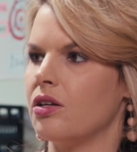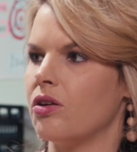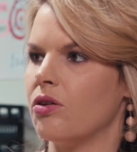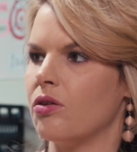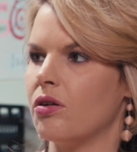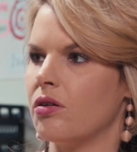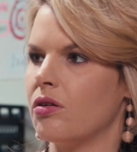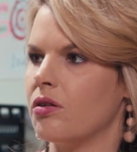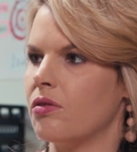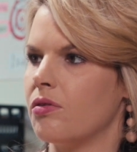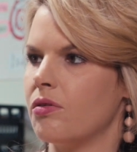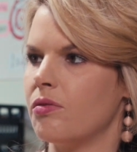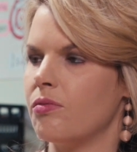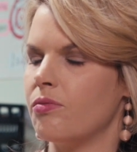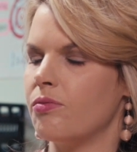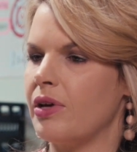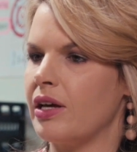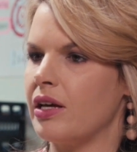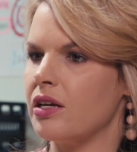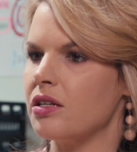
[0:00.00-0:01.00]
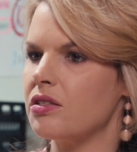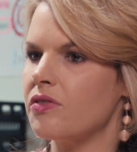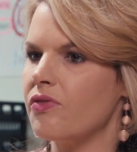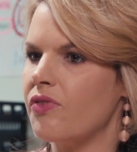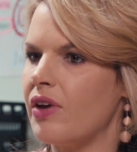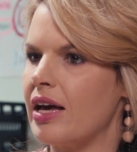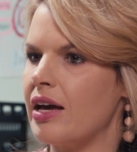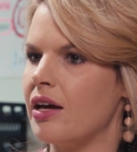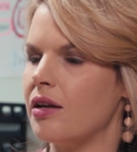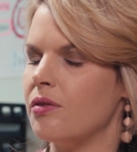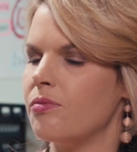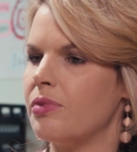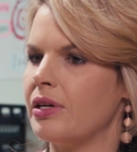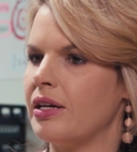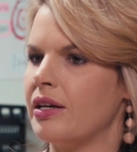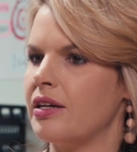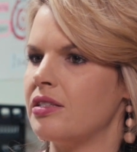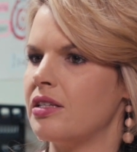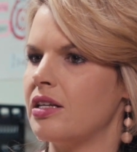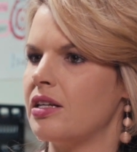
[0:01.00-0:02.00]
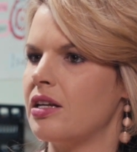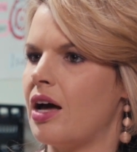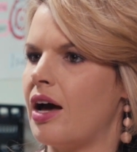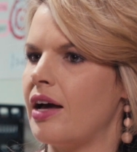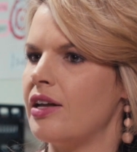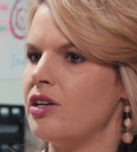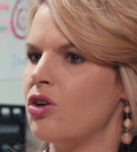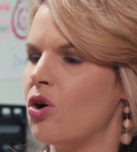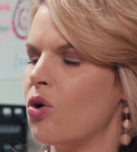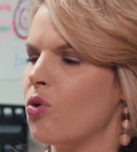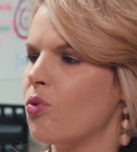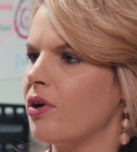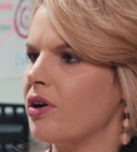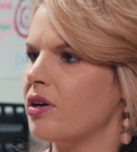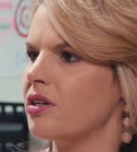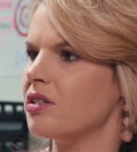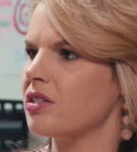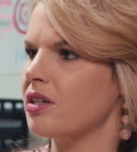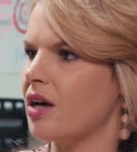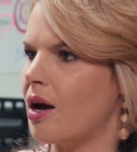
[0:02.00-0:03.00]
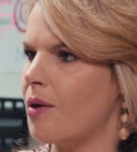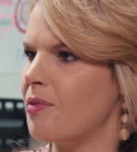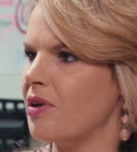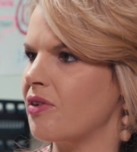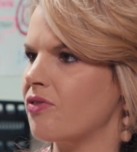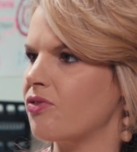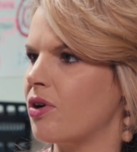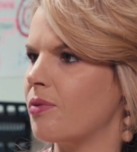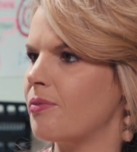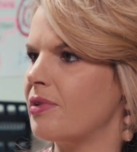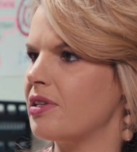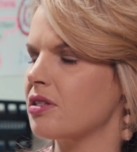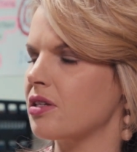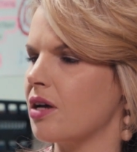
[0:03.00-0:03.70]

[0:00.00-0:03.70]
your biggest fan, because I know where it's coming from.